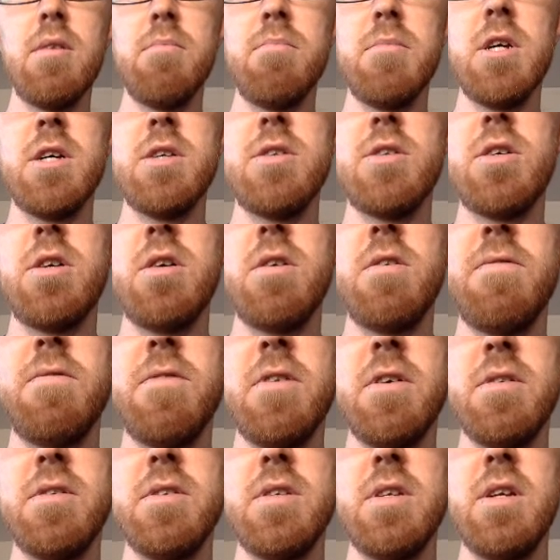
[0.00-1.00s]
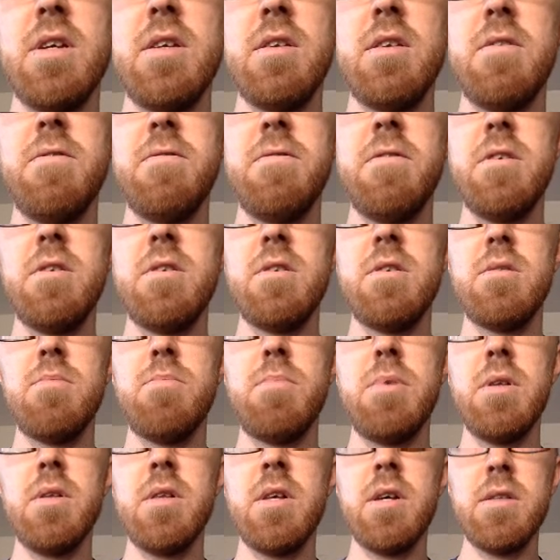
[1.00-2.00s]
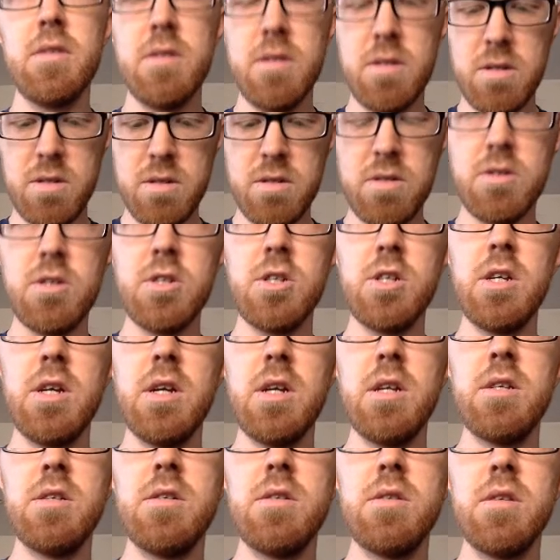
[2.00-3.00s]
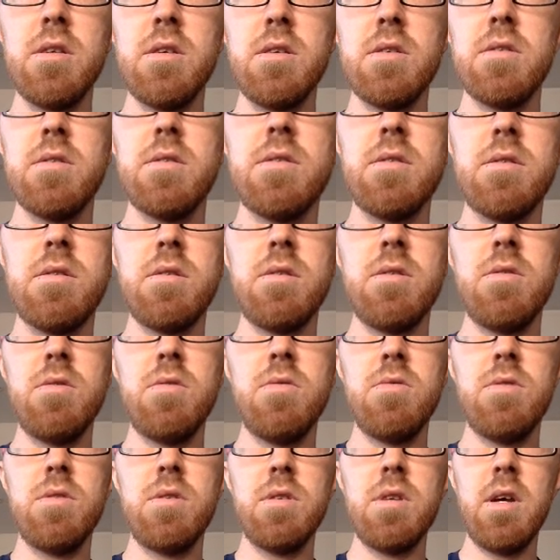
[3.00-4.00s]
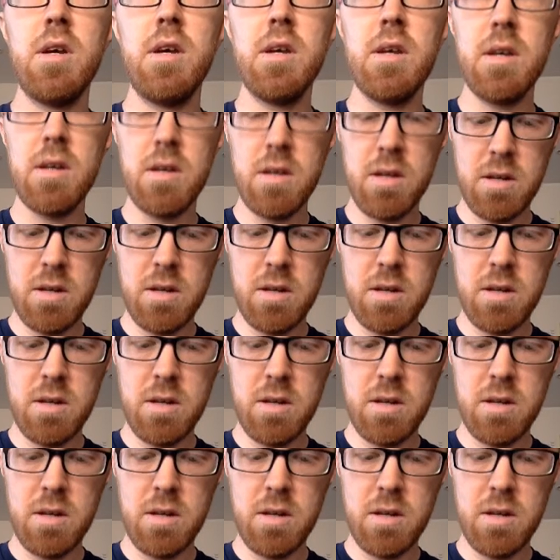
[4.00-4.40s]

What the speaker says: Not sure if I'll see a difference, but let's change this to, say,